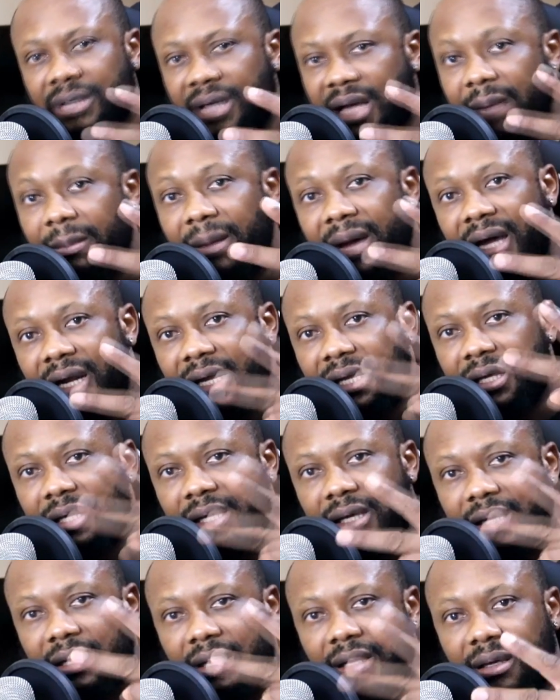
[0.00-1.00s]
I'm out of
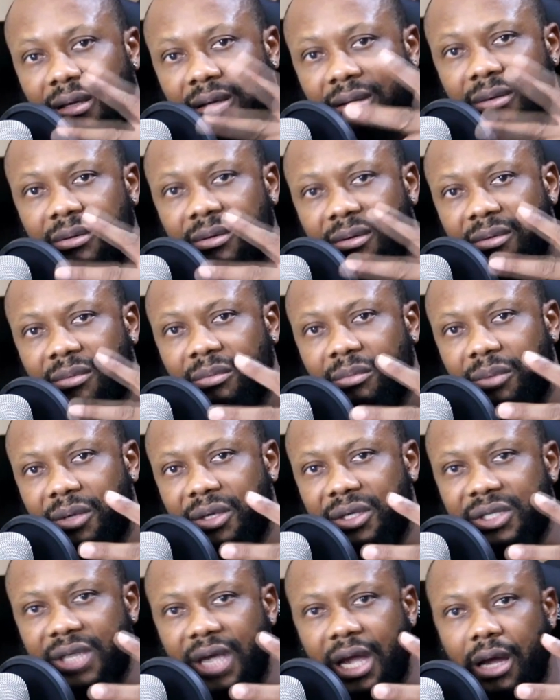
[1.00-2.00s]
here.
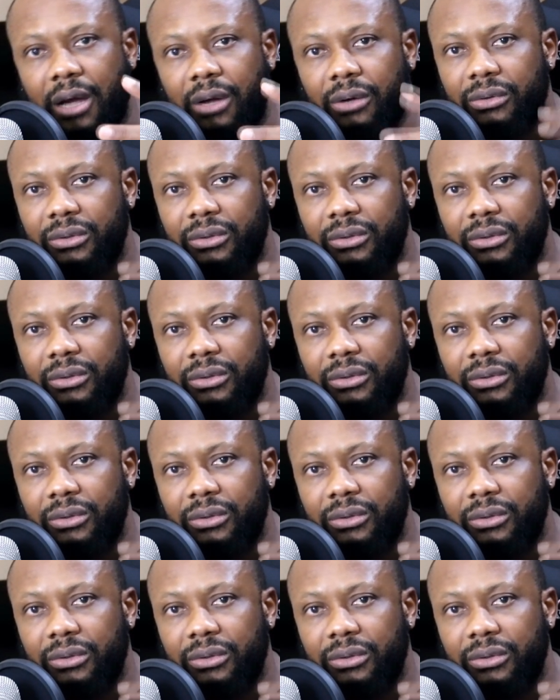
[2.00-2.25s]
Peace out.